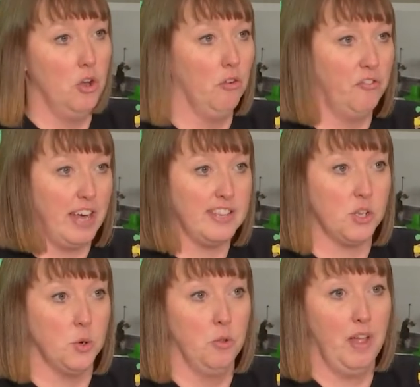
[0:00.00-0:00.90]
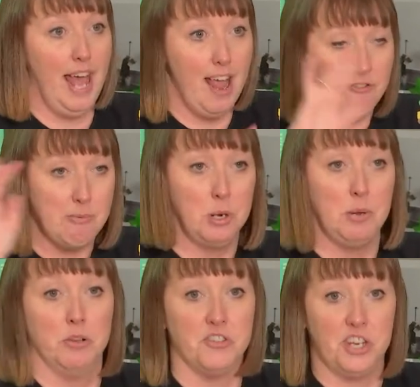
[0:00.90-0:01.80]
non-faith school that
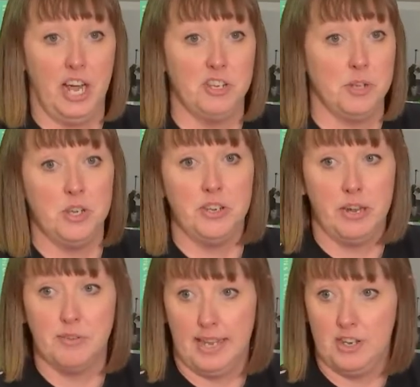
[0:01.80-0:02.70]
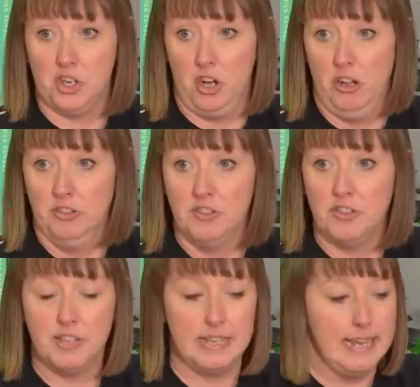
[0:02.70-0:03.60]
everybody wants to go to and you don't stand a
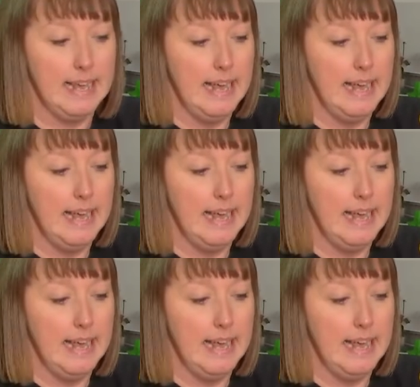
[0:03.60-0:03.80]
chance.